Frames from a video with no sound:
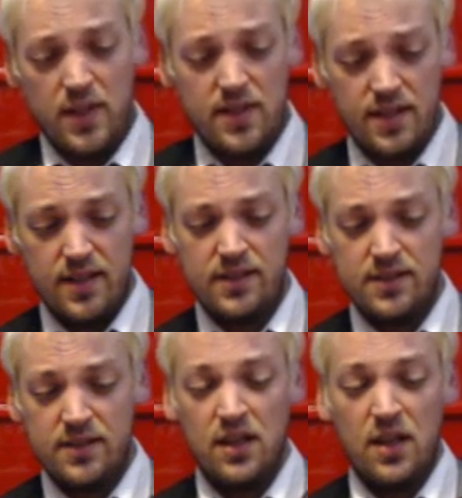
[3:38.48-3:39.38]

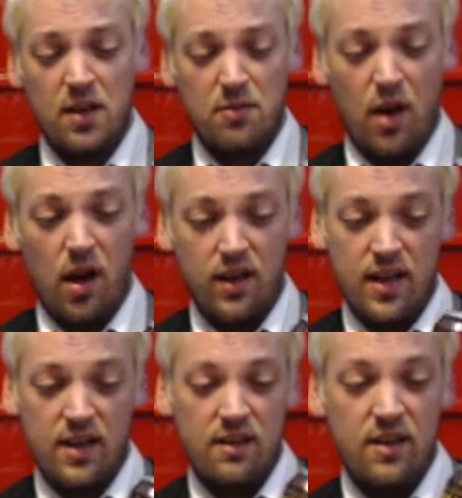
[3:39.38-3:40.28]
Uinta's
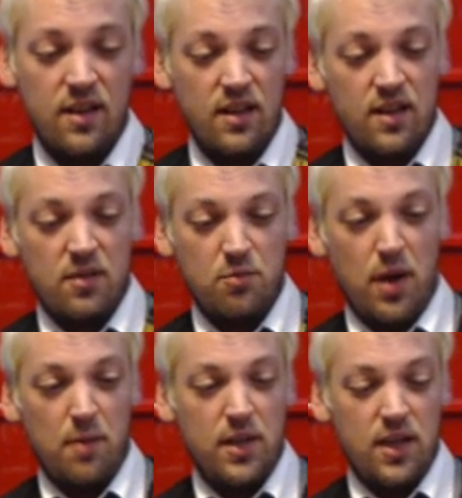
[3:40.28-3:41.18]
Pumpkin
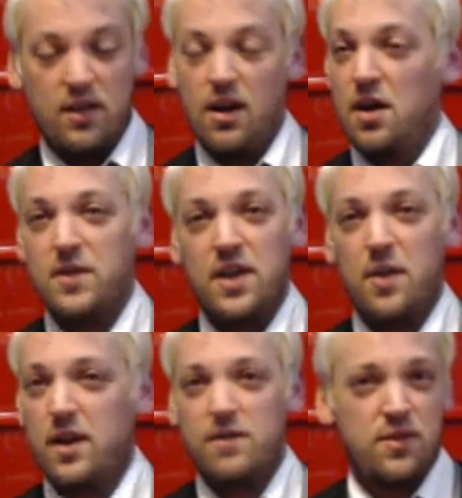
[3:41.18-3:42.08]

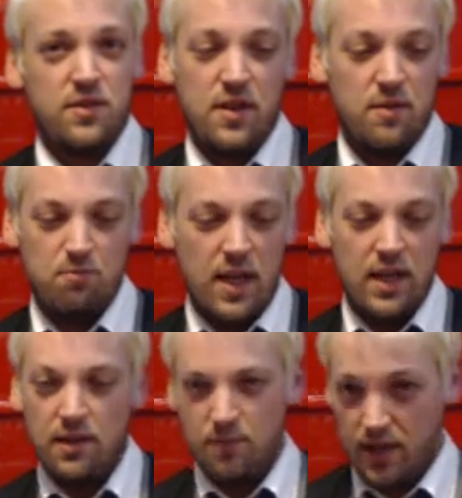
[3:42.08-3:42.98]
Harvest, whatever
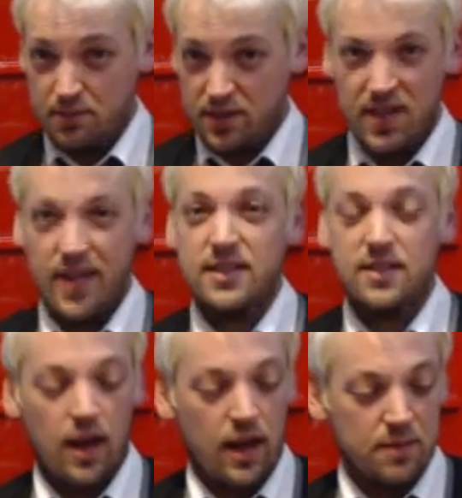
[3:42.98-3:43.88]
many different names this
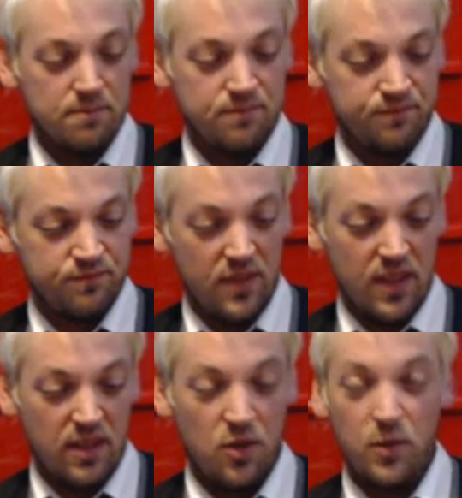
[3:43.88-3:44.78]
has.
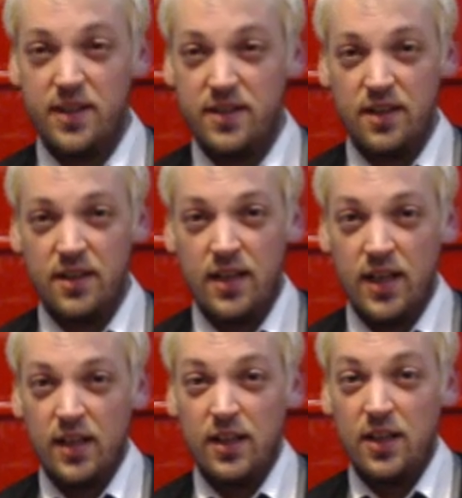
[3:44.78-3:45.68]
Uinta,
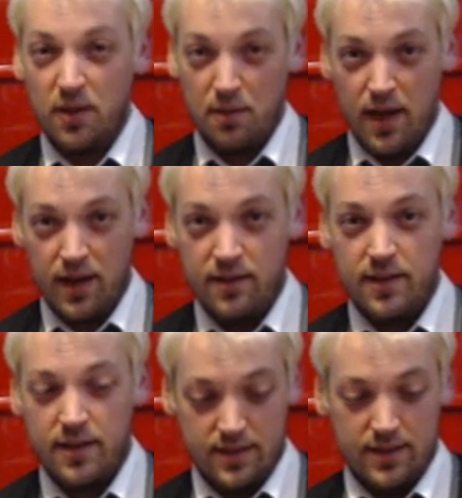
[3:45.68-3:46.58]
you know what I'm not
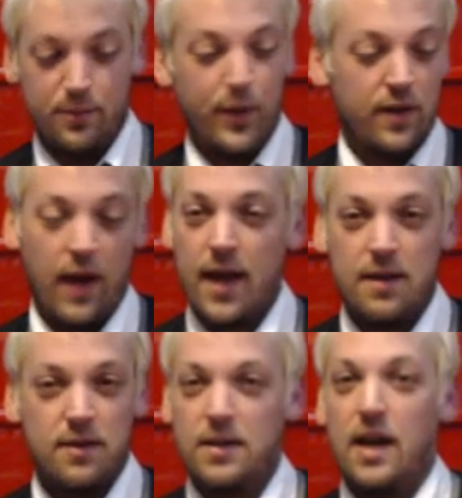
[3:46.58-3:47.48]
into is this beer.
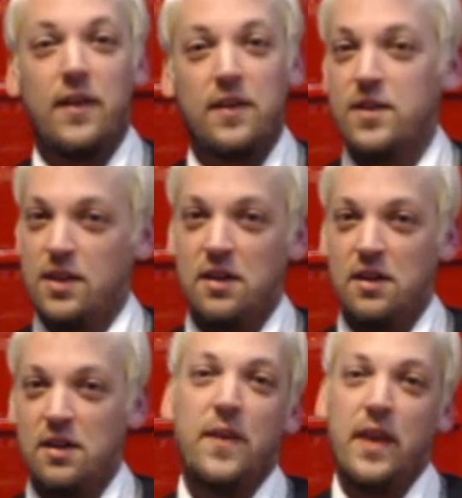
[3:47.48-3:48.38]
I do not like this at
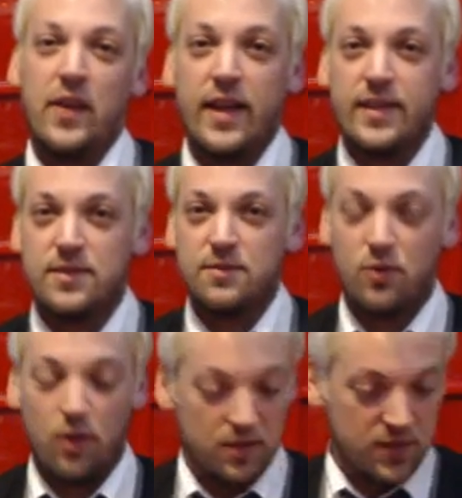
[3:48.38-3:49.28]
all. I think
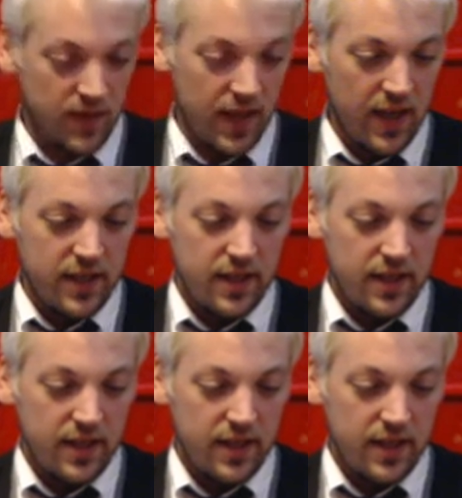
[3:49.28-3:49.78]
it's gross.